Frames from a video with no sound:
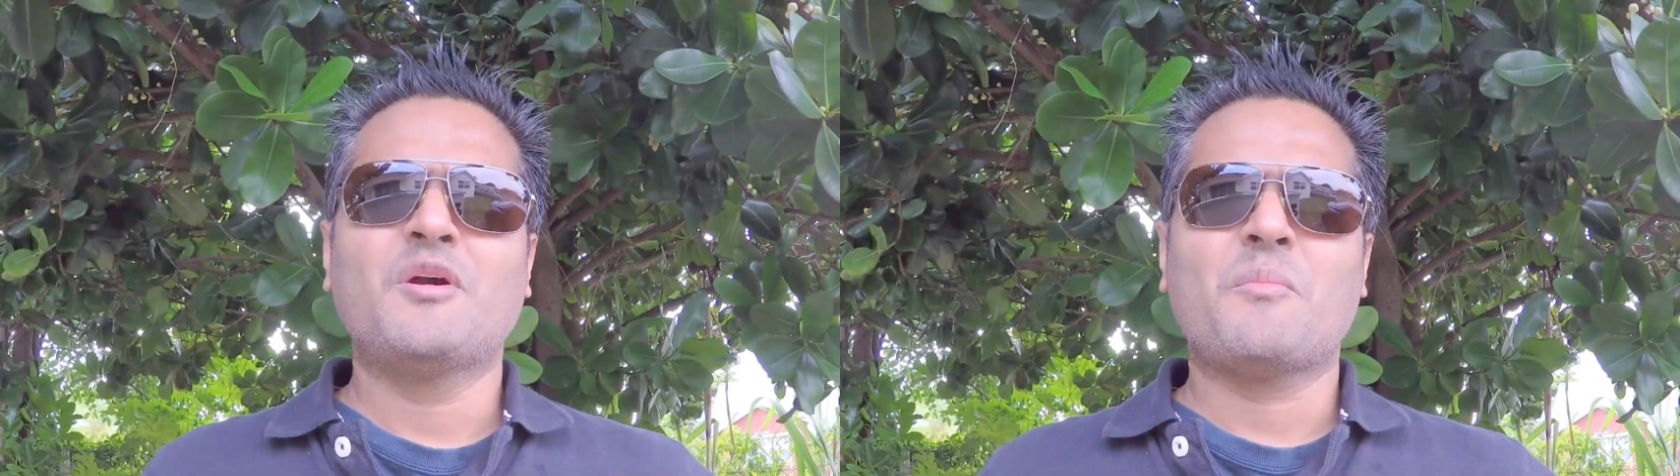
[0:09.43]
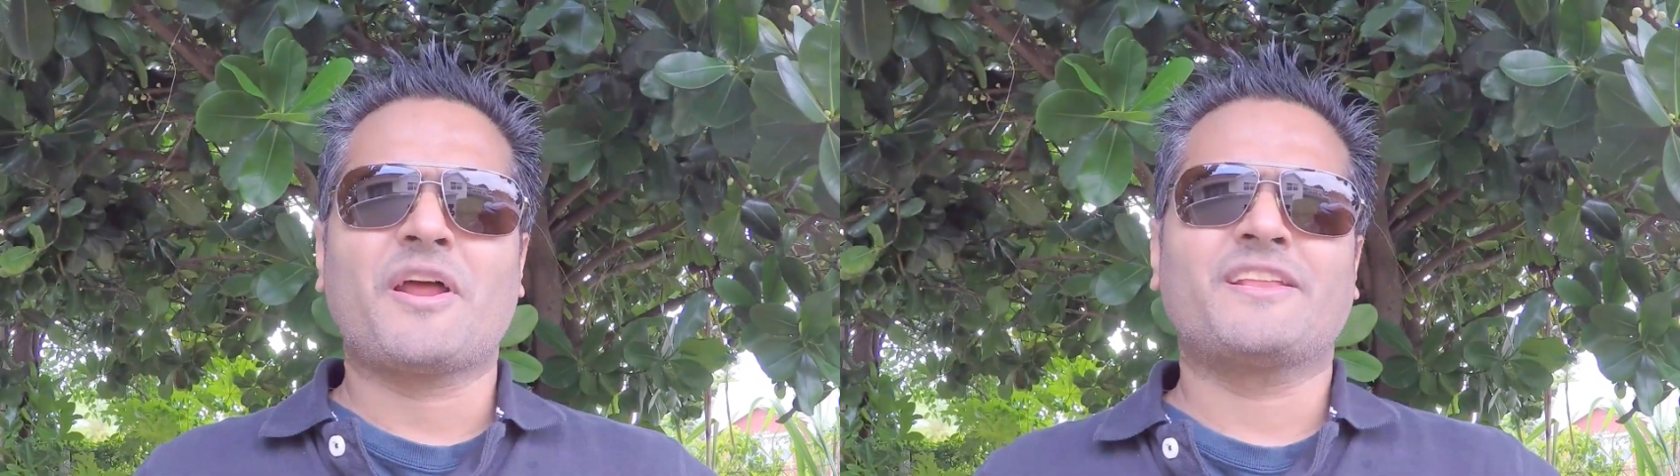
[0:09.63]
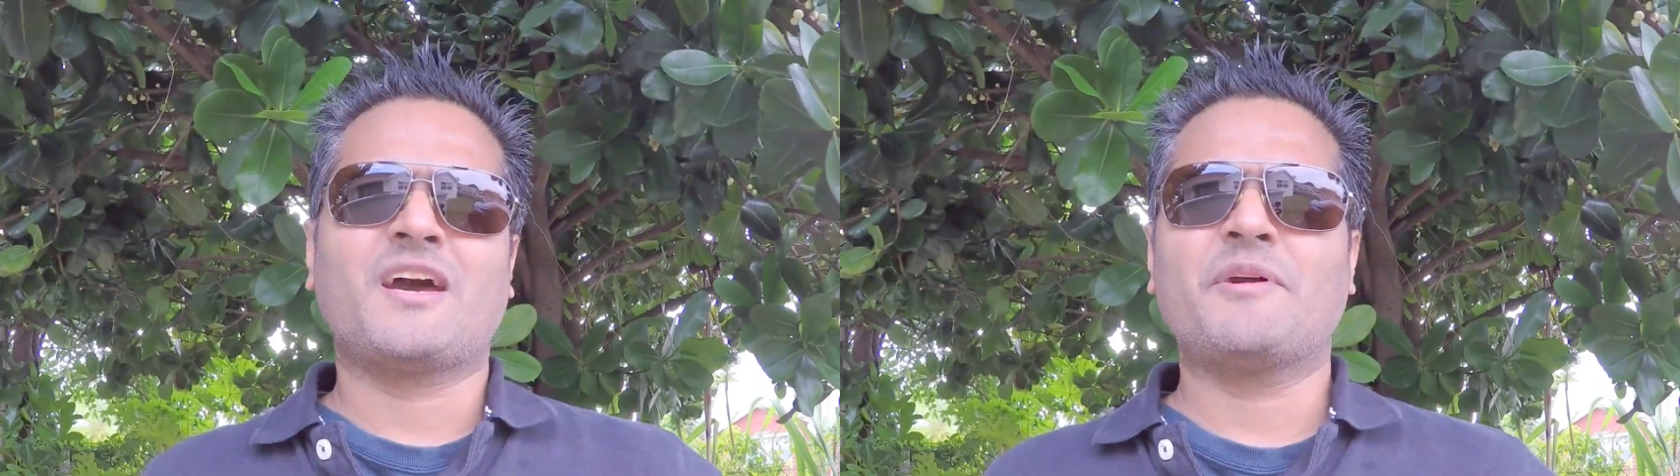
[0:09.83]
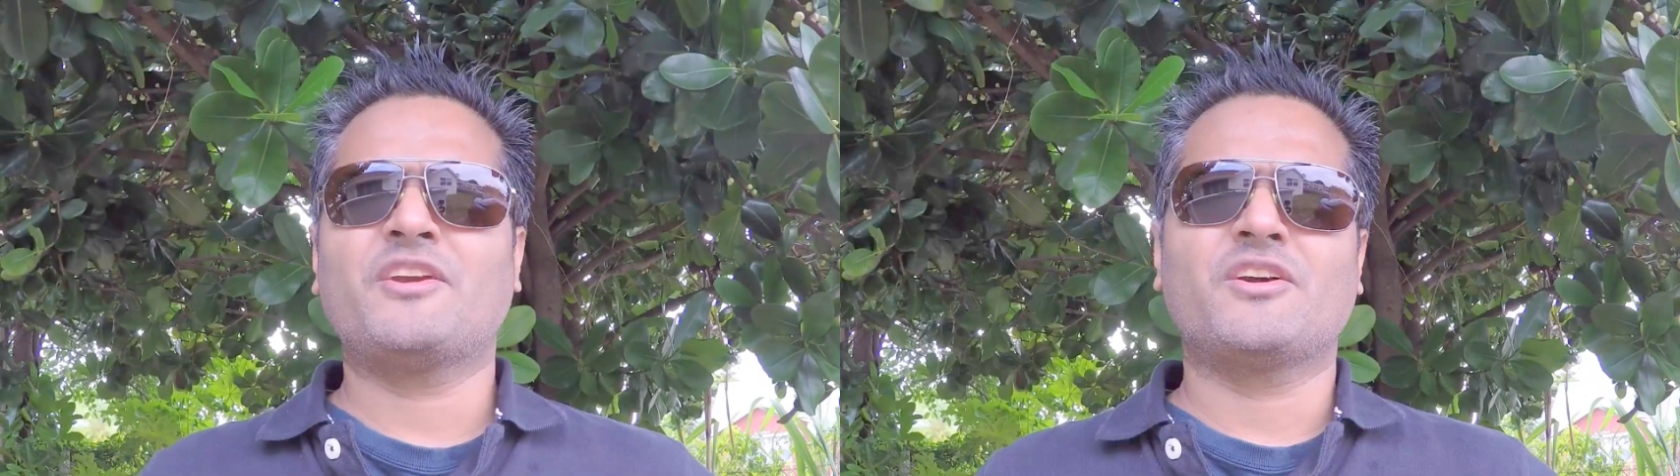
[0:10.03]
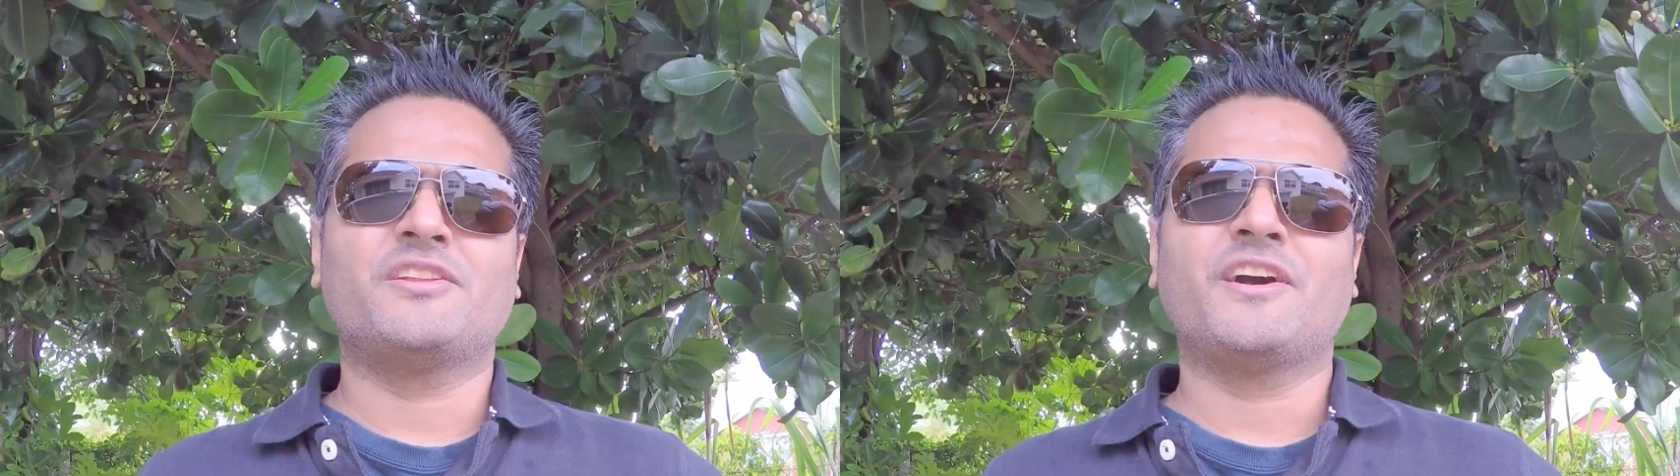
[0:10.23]
by the time I
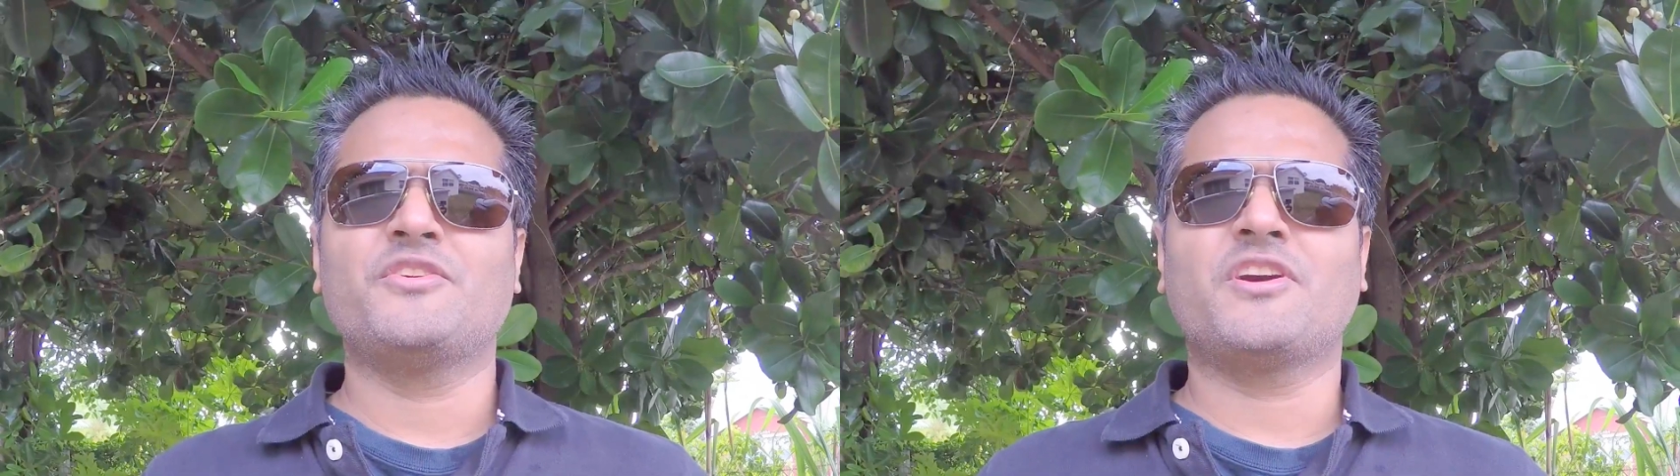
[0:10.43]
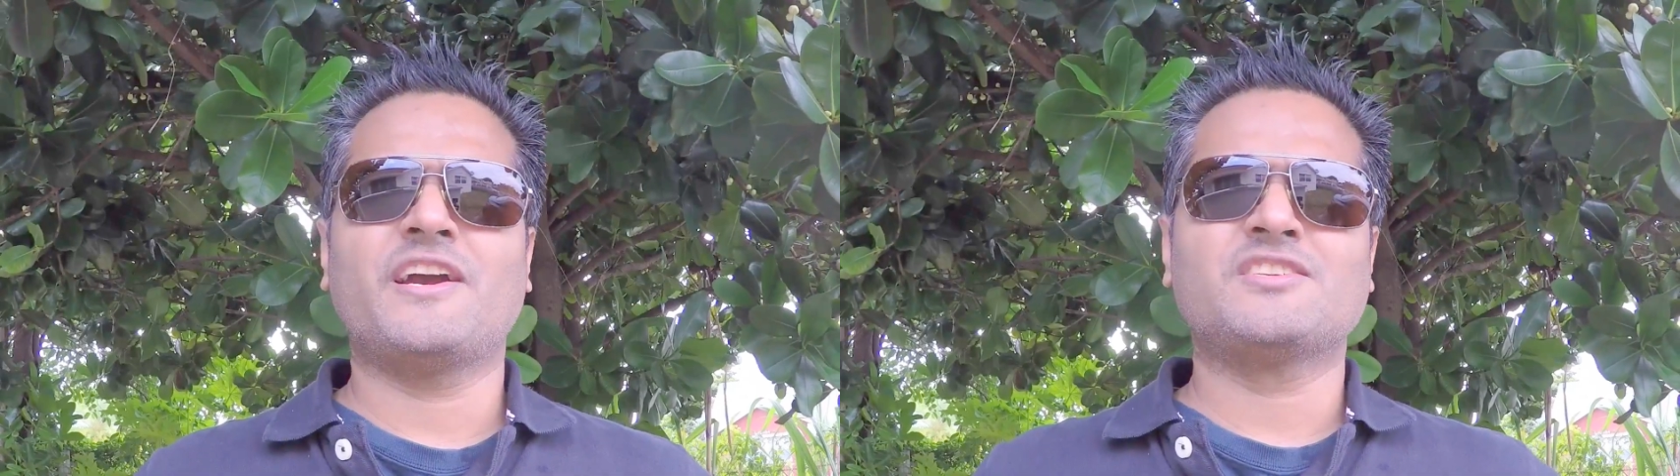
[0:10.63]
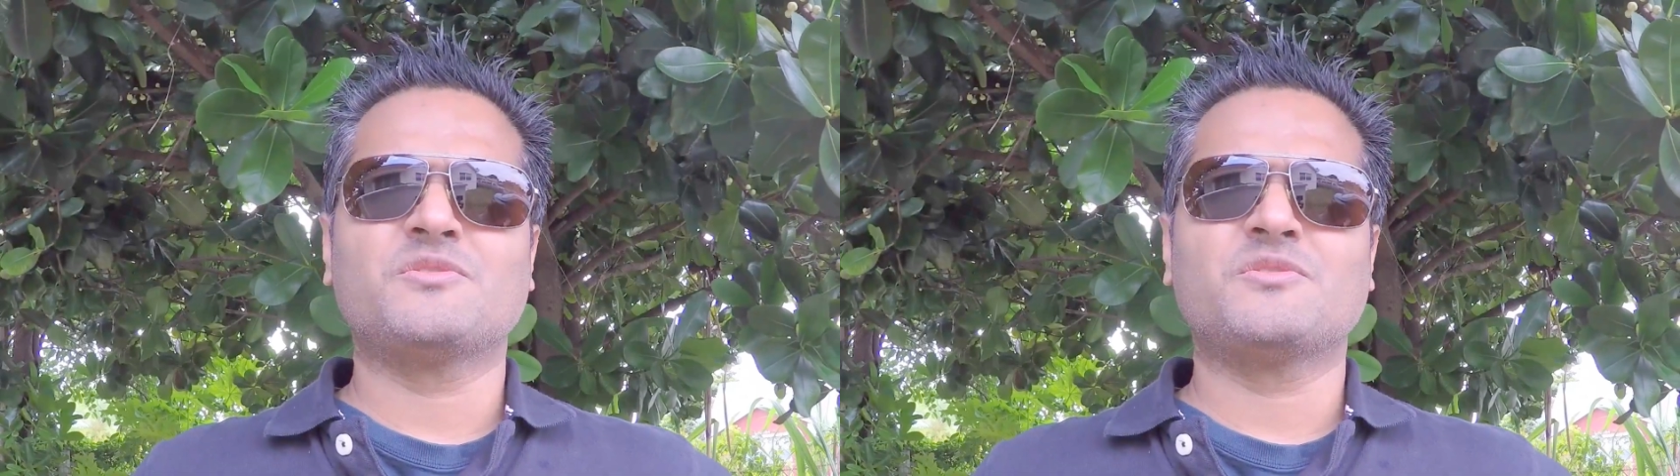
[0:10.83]
could tell you guys,